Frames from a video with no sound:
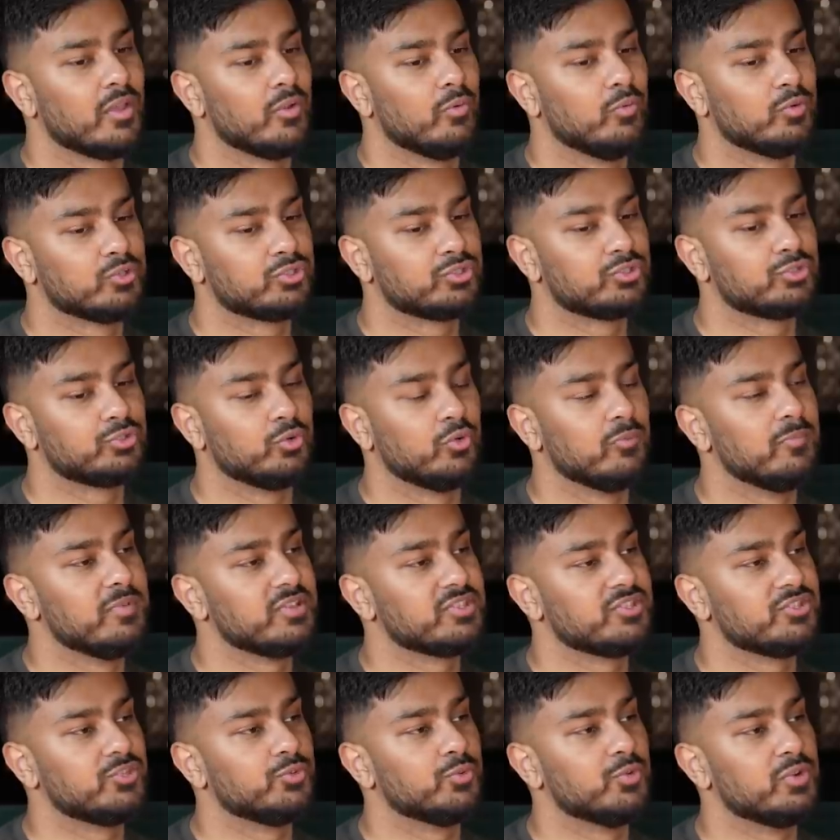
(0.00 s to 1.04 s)
What's the sort of
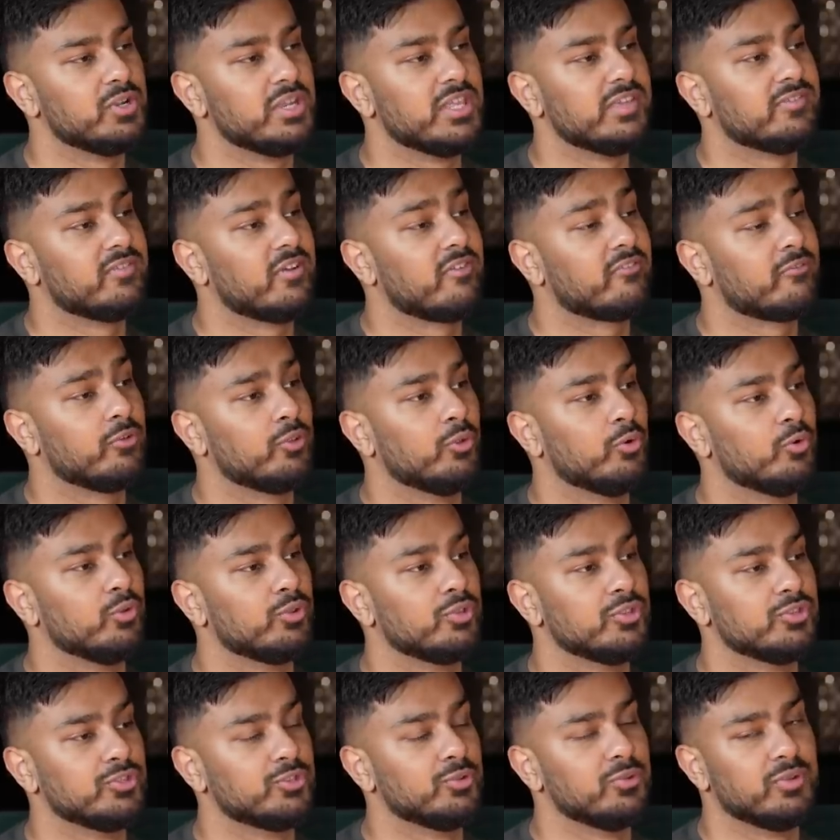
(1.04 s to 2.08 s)
message you want to leave out for the
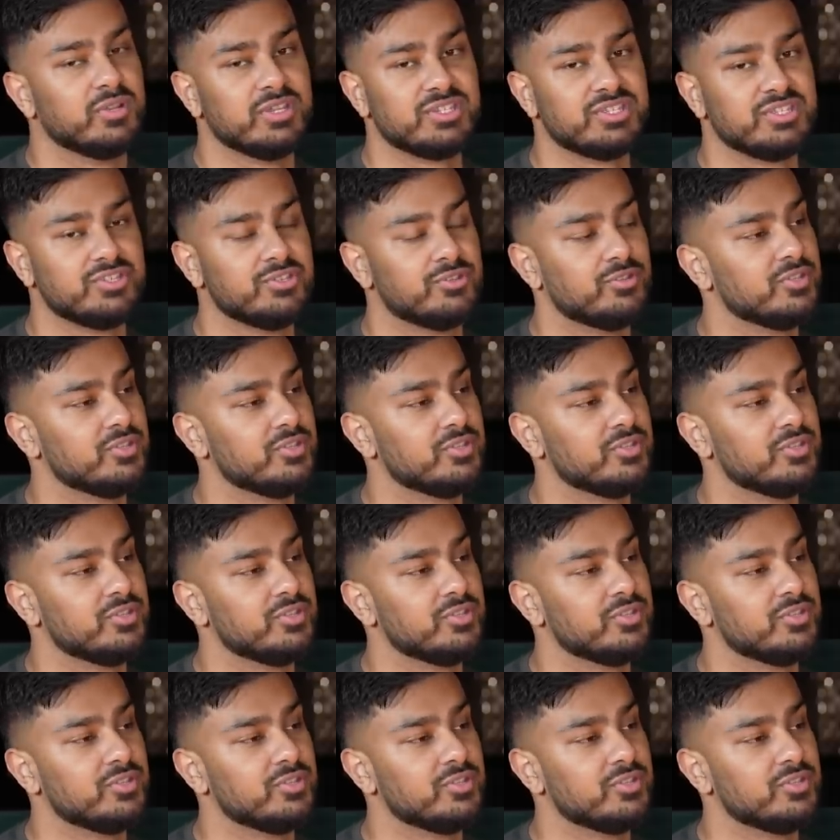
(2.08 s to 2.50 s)
audience who are listening